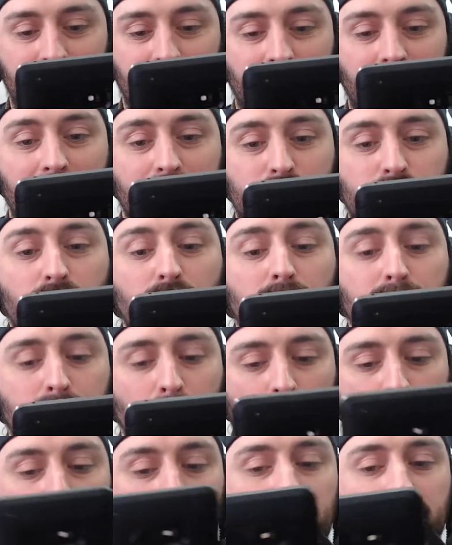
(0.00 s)

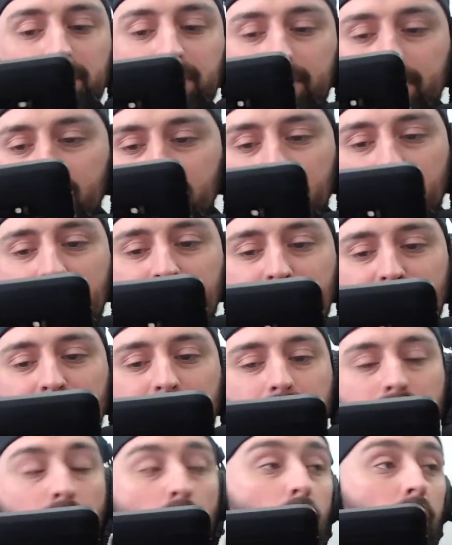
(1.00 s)
Doomball, is it
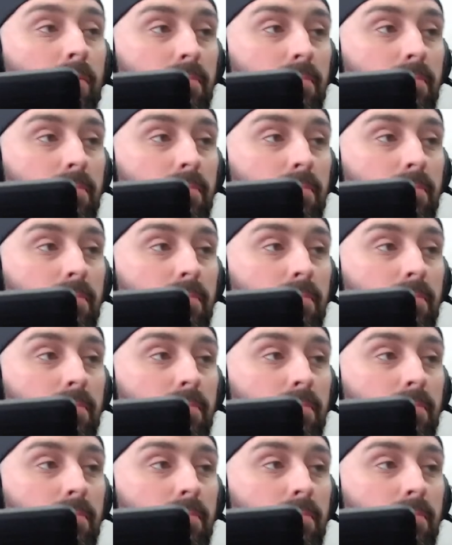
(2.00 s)
more